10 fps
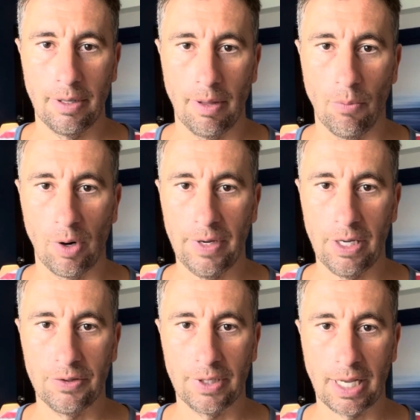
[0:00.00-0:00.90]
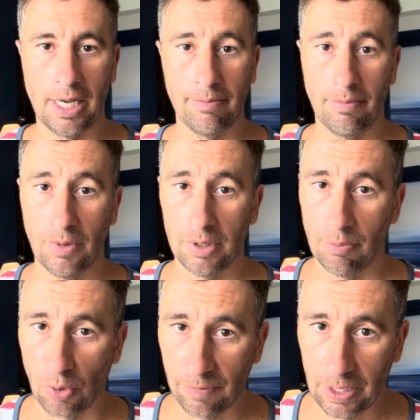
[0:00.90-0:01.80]
More videos to come,
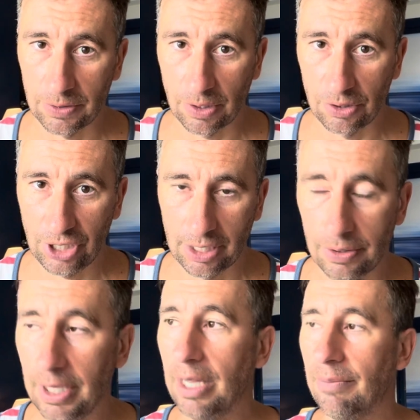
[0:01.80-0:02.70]
more videos on the channel.